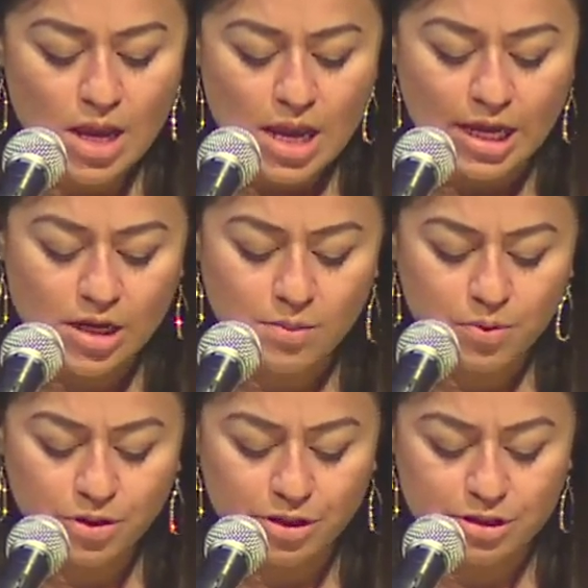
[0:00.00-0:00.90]
A
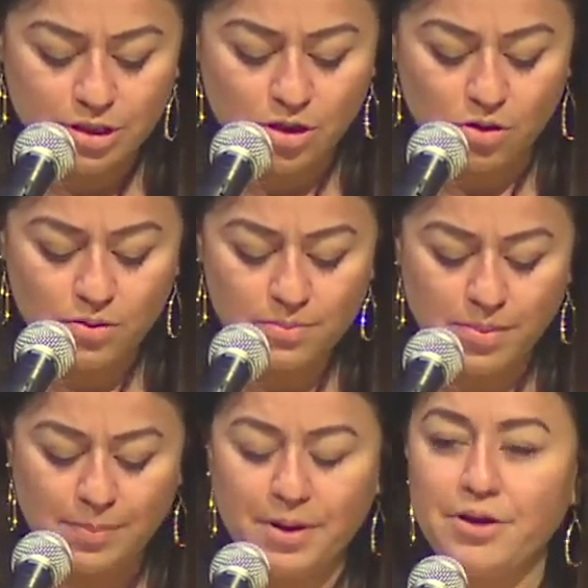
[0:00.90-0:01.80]
couple years ago,
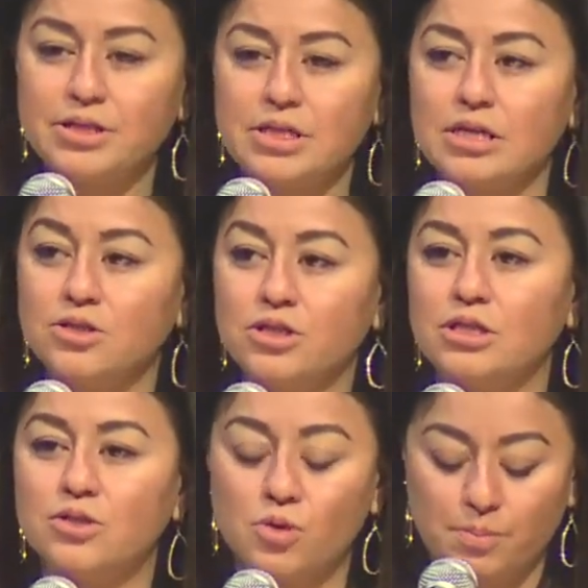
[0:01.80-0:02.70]
my parents entered
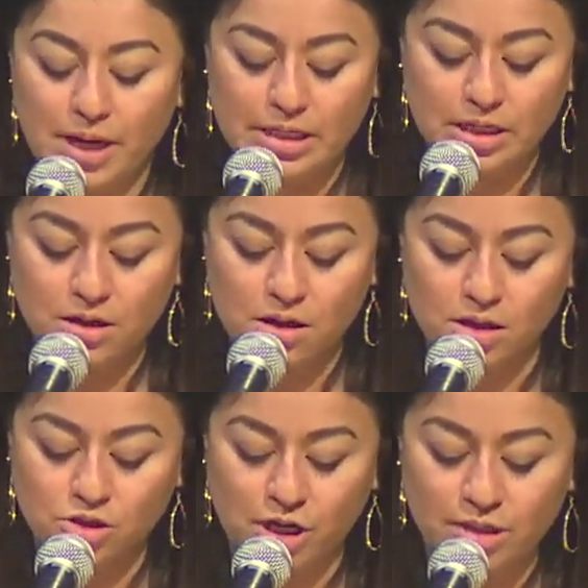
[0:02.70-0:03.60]
into a binding
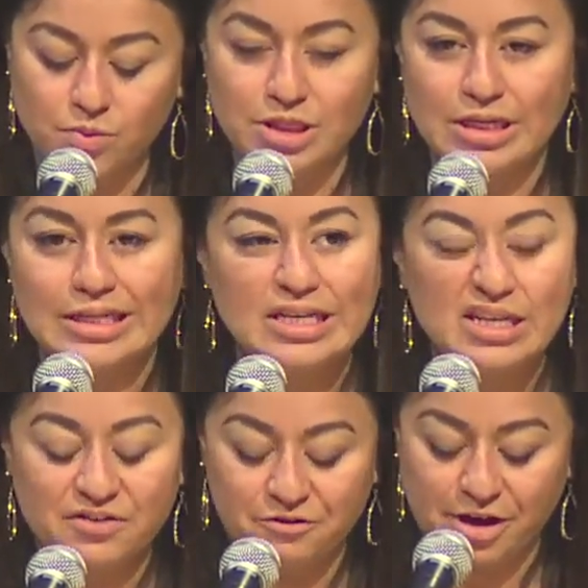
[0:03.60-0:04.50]
contract with a
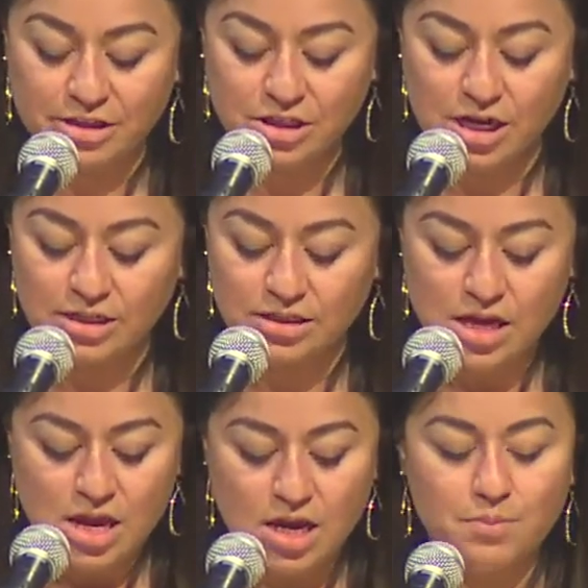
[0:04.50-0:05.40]
cleaning franchise
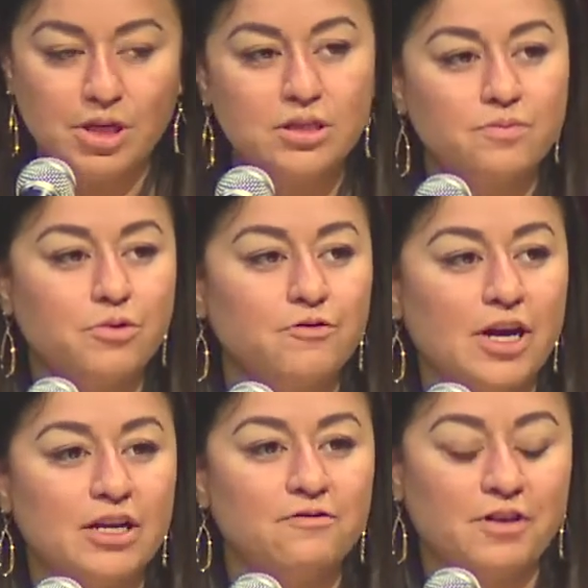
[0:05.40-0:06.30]
in means of
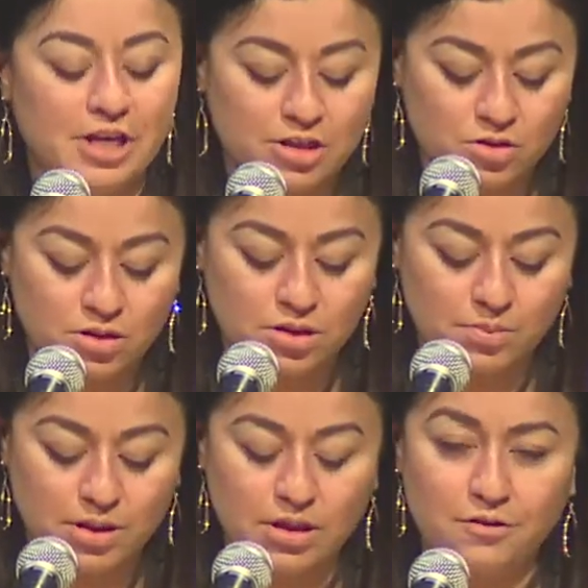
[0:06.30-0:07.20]
providing financial
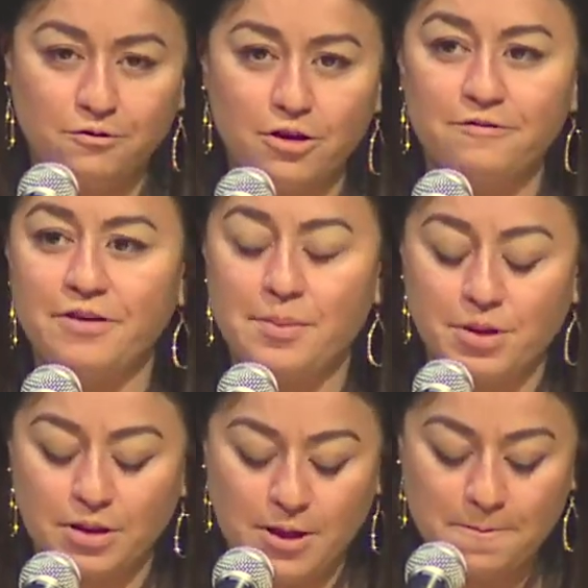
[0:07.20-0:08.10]
stability for our
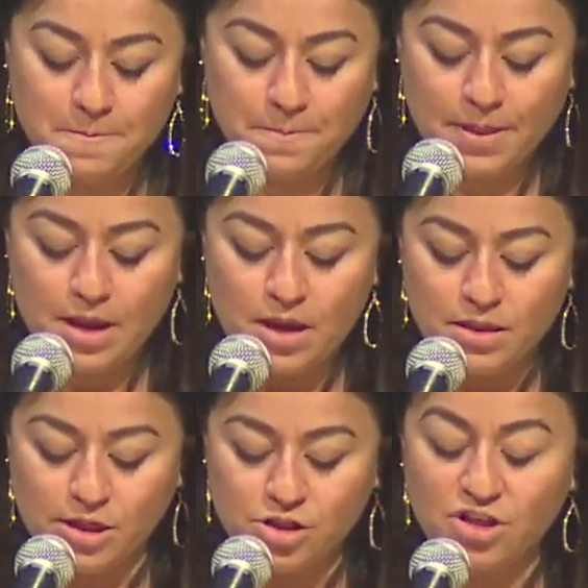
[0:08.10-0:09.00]
family.
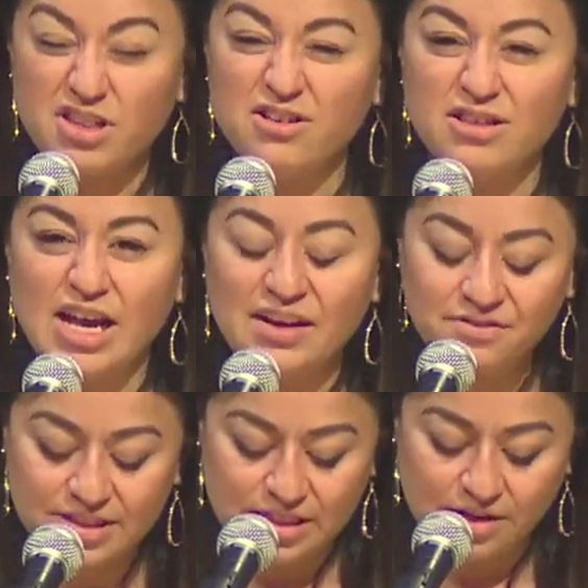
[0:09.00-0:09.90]
They took their life
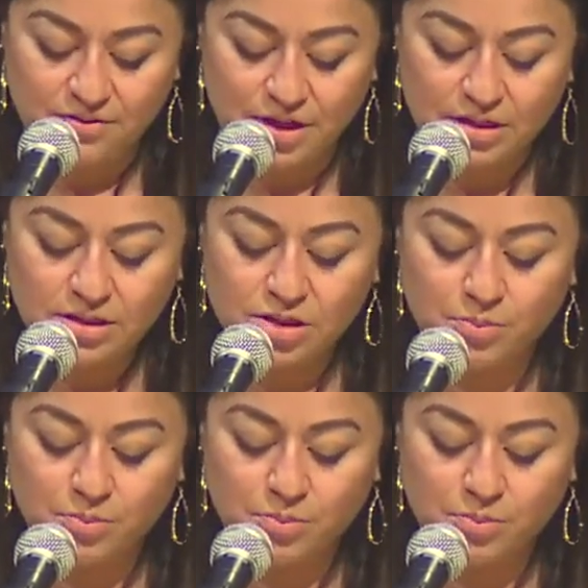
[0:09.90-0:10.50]
savings to